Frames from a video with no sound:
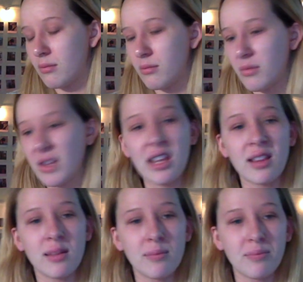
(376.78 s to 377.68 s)

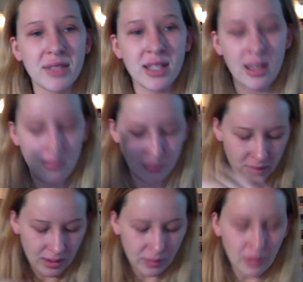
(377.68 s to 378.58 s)
thingies to
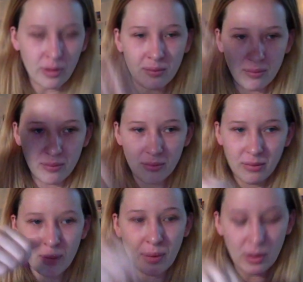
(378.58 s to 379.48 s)
the little
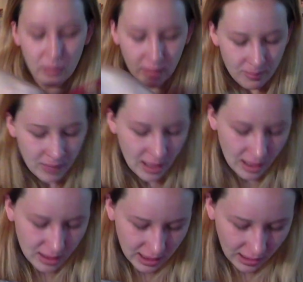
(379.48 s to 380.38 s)
spoons
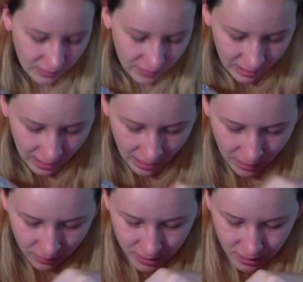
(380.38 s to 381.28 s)
to get everything
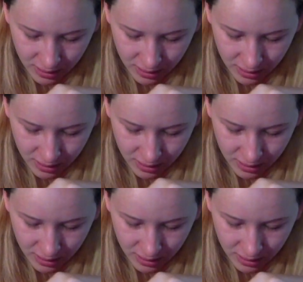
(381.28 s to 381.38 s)
out.